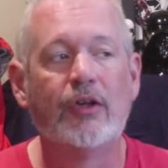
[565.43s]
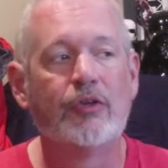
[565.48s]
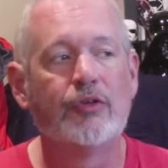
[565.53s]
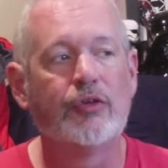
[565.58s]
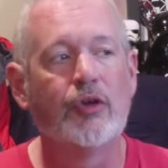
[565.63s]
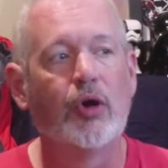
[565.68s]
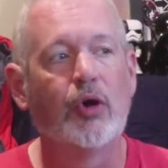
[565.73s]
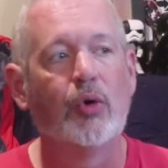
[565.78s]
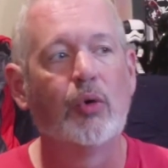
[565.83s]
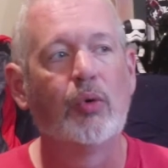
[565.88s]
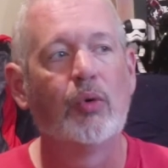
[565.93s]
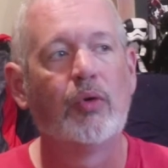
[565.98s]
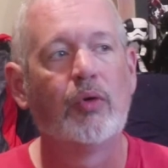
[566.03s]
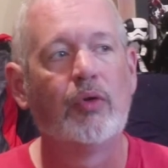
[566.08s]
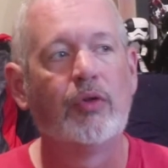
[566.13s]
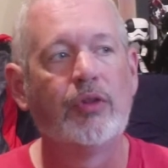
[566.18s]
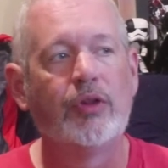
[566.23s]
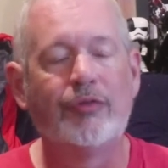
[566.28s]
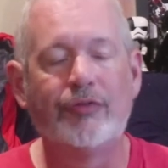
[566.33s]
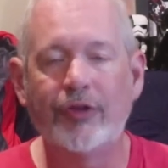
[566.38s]
So
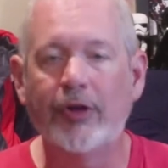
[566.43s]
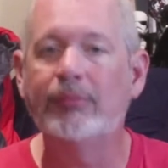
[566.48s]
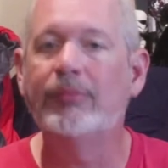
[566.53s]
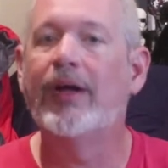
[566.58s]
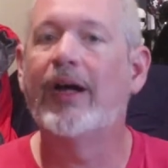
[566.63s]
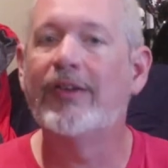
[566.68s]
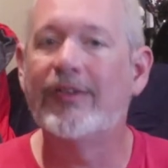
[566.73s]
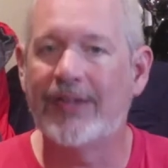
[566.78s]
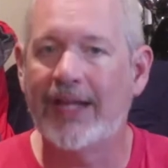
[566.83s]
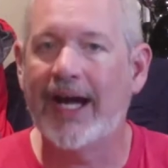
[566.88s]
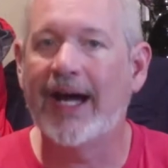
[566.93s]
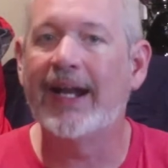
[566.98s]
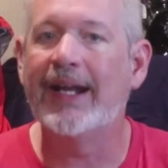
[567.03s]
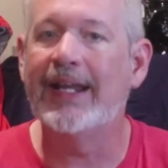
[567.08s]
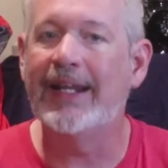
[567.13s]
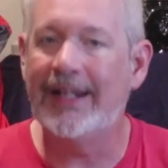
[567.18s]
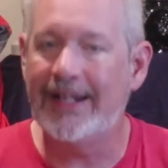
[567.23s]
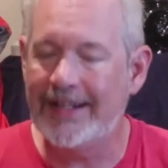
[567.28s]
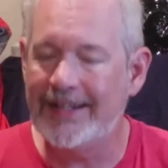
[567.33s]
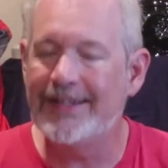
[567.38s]
the film does that,
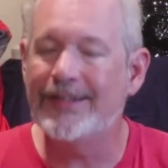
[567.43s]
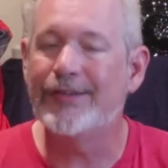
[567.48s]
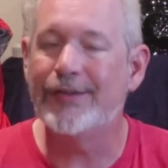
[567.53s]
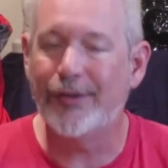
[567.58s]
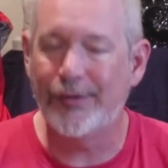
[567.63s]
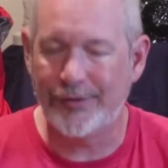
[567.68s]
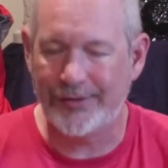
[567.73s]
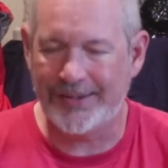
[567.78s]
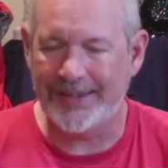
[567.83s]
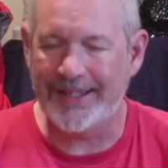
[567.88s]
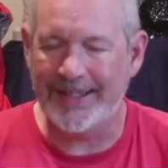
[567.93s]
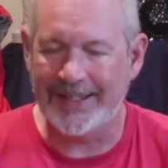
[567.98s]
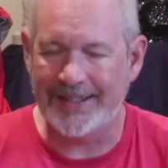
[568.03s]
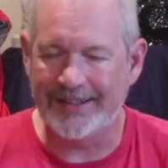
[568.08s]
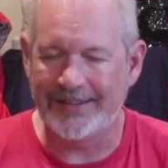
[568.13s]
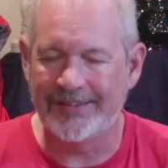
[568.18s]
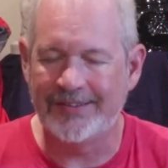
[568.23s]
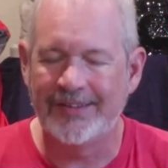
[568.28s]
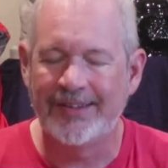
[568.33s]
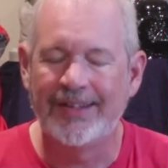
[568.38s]
it is those
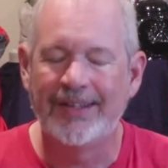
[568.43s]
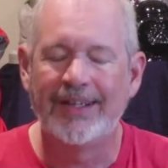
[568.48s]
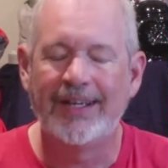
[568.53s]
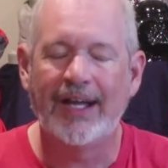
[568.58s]
things.